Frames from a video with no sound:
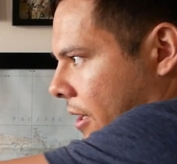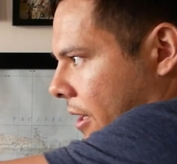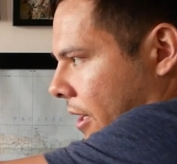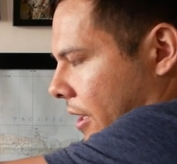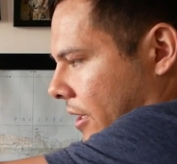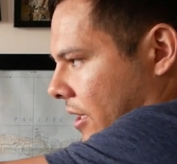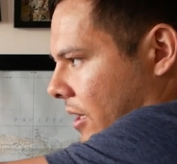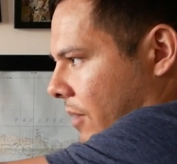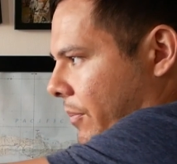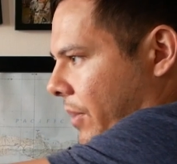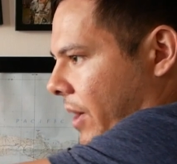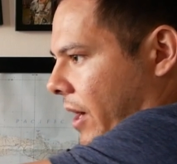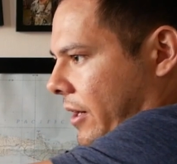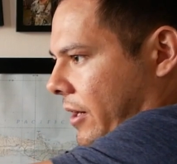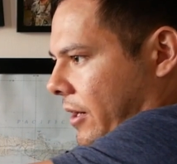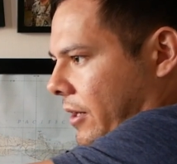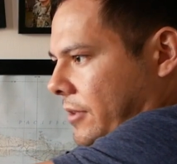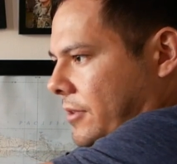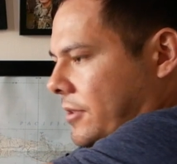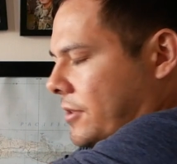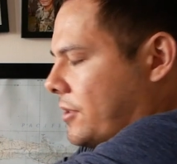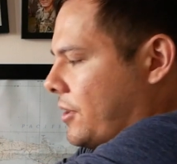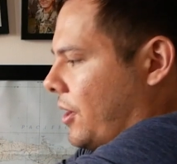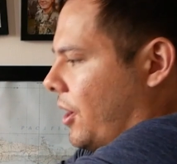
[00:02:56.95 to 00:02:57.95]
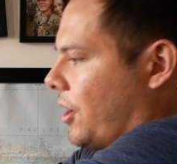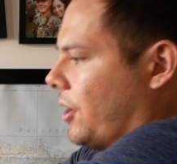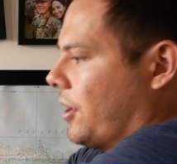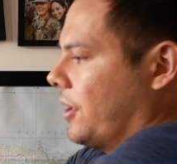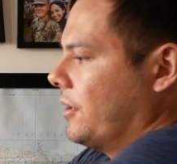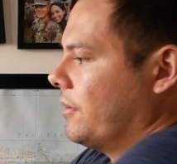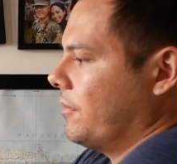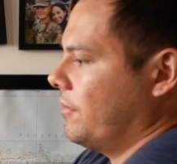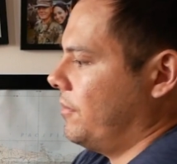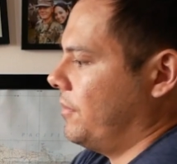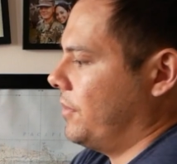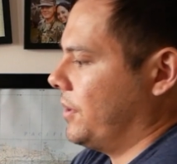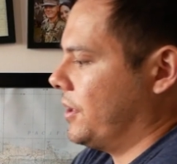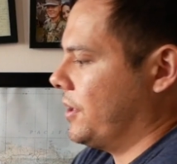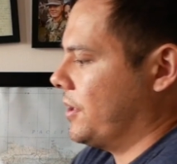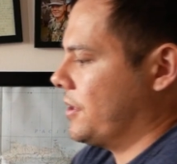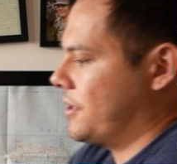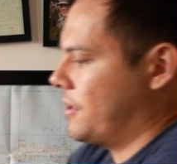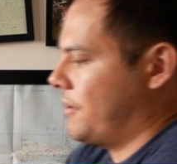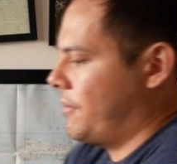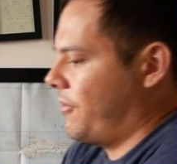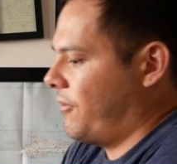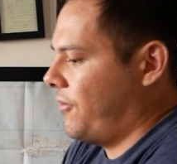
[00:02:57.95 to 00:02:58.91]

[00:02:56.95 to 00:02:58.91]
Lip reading: and get back onto target, because the